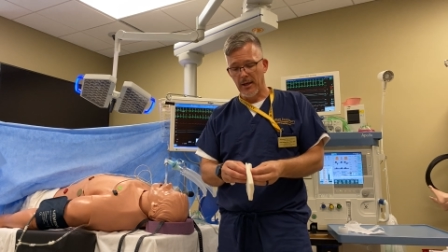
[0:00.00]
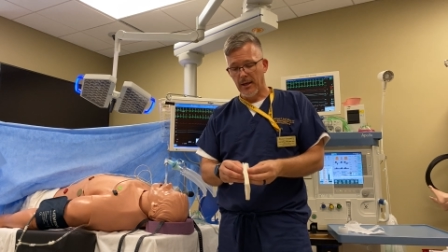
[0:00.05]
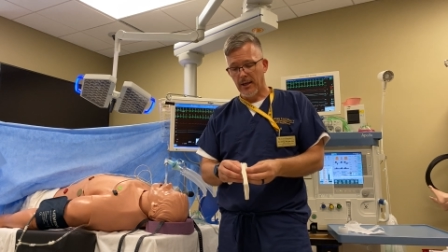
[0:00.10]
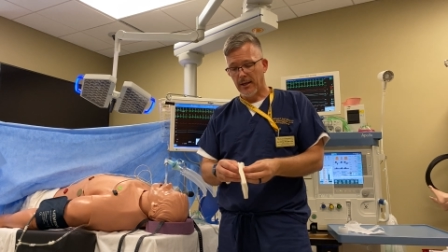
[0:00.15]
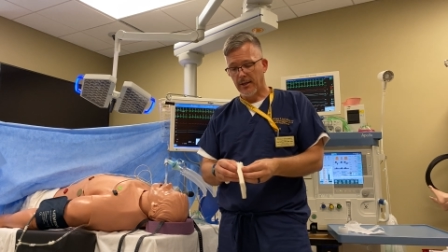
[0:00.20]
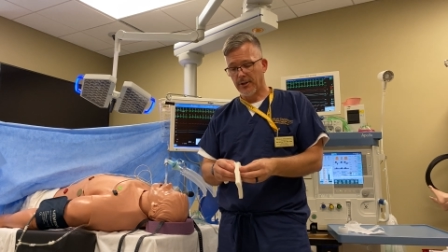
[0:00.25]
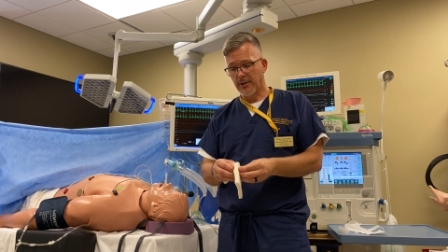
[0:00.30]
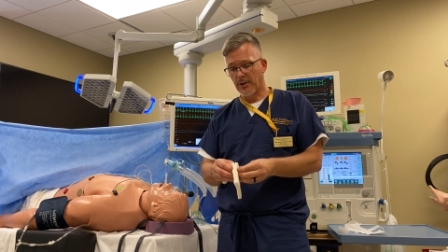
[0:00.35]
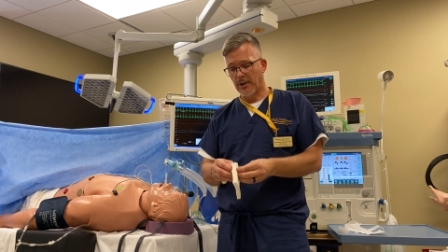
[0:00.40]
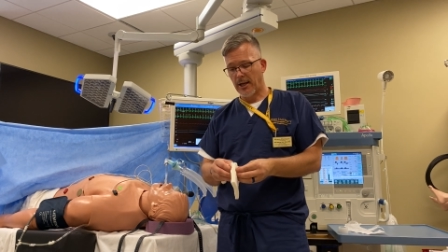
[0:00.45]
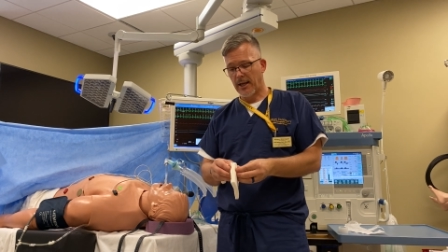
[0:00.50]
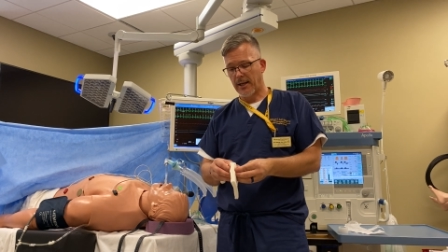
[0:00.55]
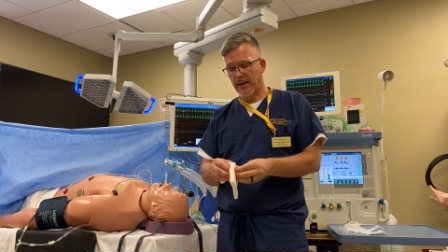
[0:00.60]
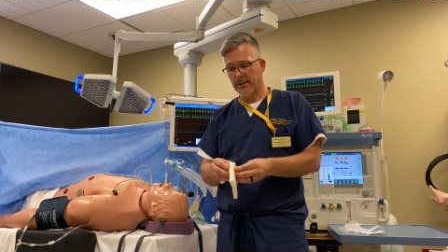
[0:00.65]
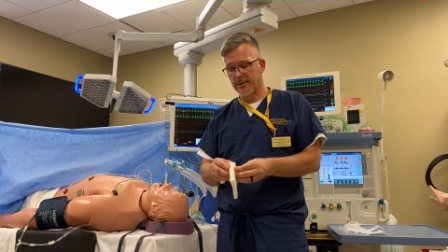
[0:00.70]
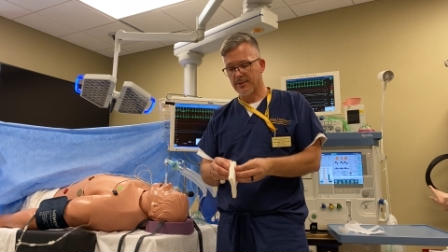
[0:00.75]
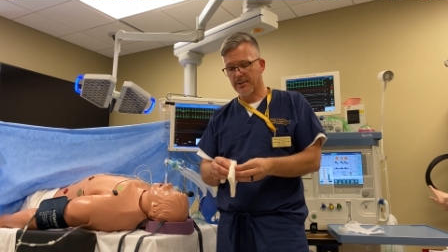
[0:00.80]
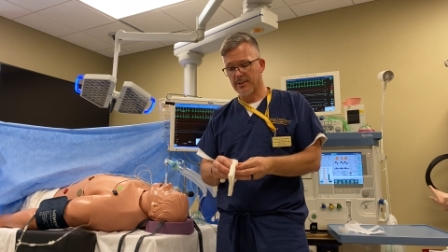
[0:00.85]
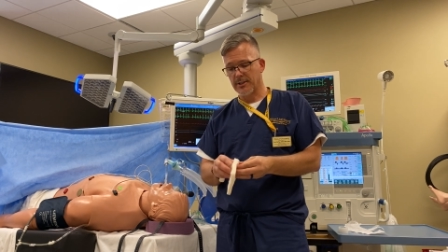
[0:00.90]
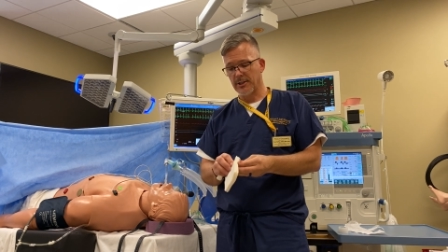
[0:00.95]
in your
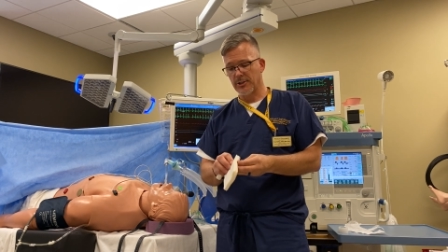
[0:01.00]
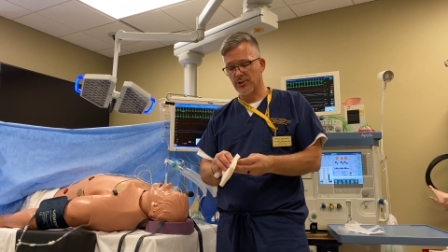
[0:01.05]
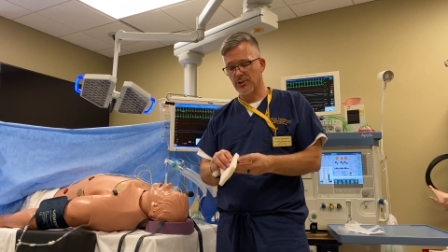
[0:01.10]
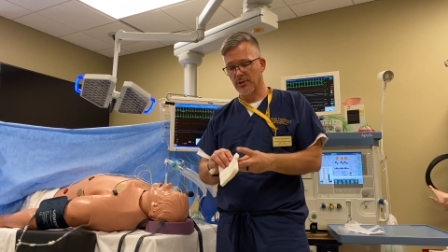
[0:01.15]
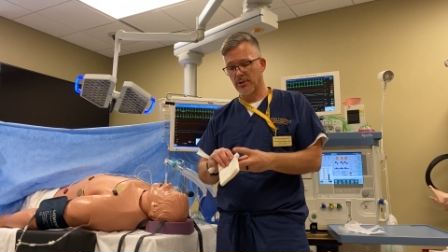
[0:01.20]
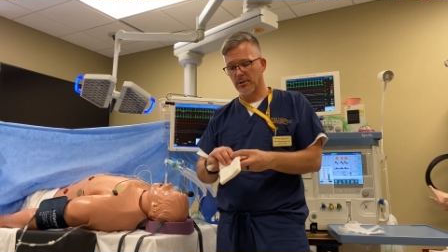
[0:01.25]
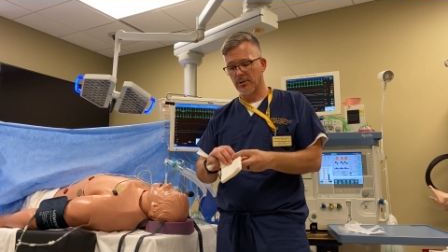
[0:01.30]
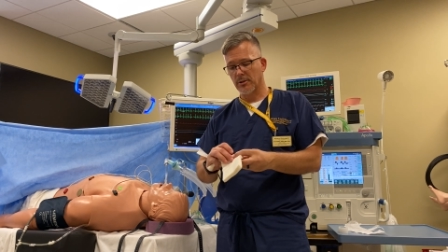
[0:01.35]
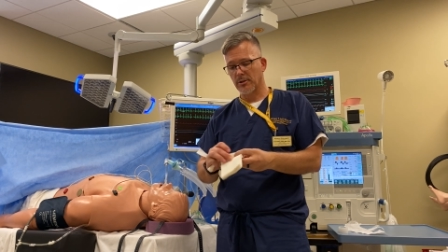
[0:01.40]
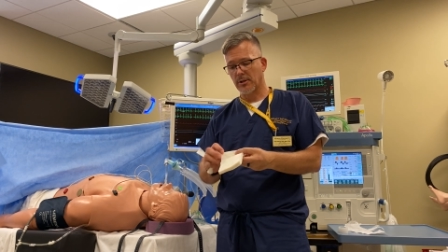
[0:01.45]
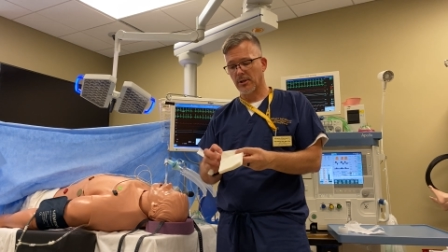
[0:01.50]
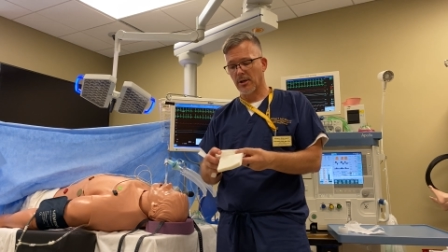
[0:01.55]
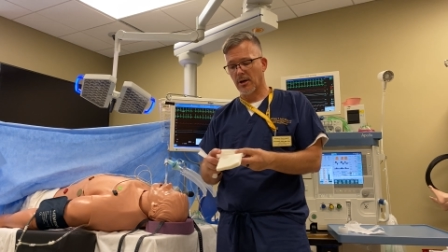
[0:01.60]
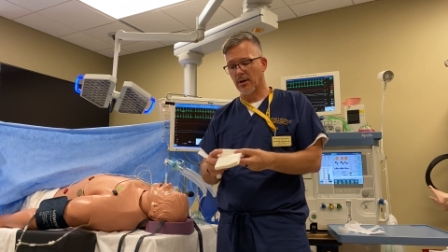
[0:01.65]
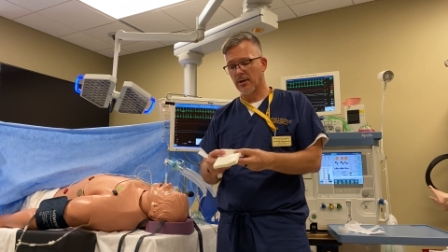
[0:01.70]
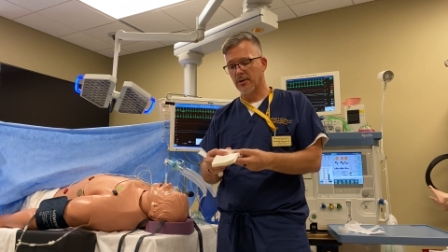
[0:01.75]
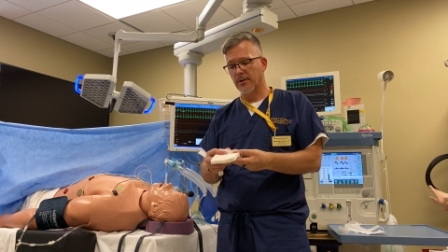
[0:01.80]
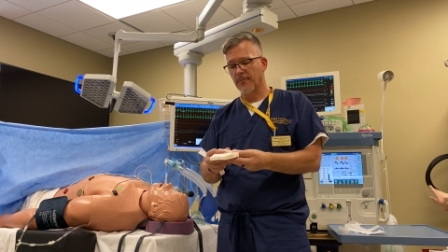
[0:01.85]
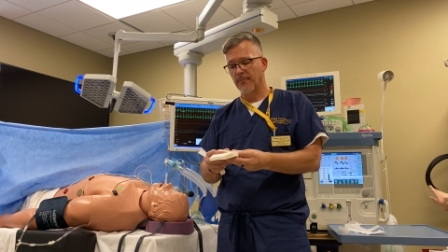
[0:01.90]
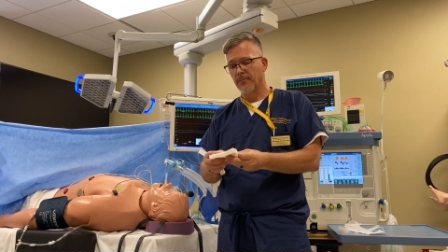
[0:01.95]
anesthesia
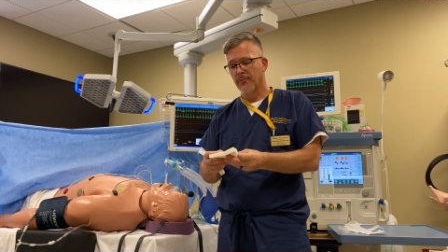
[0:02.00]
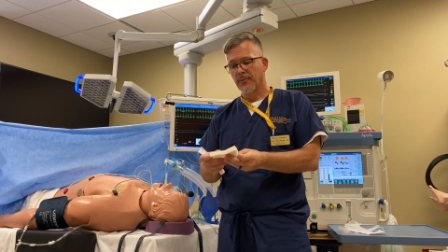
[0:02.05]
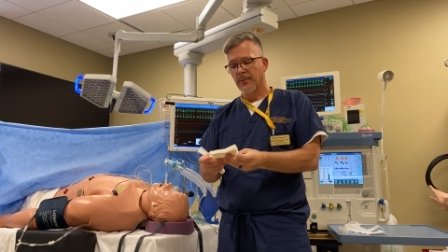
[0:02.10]
cart.